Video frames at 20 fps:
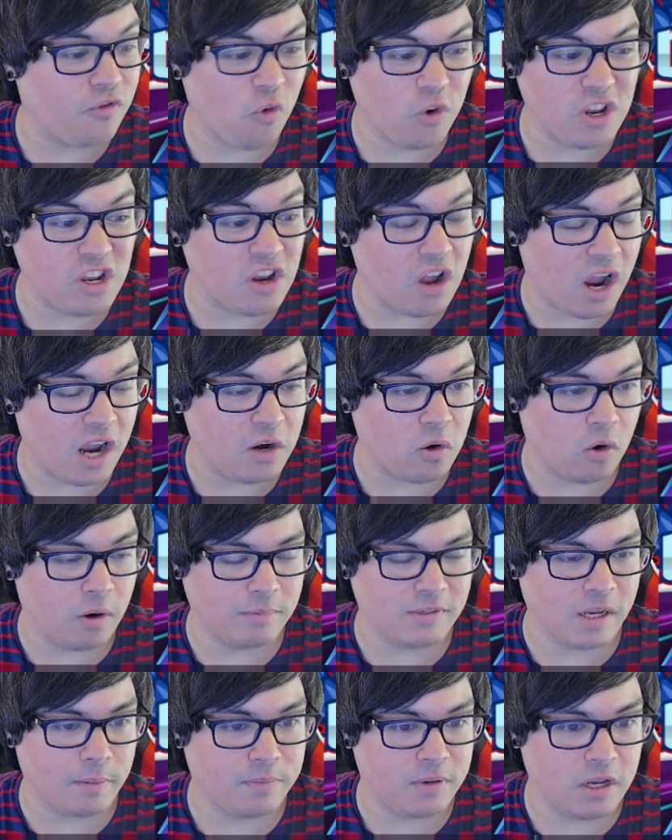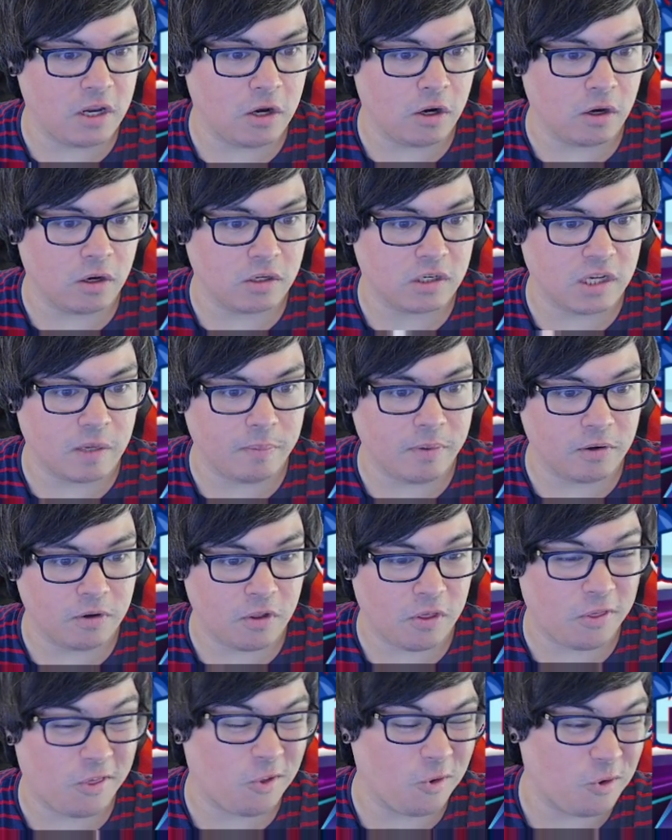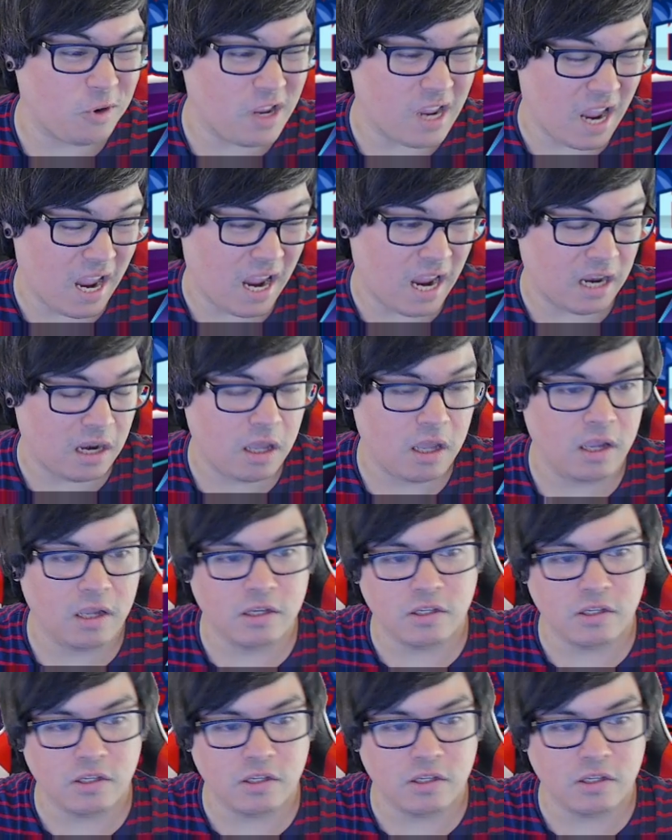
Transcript: 49 orbs up here compared to 38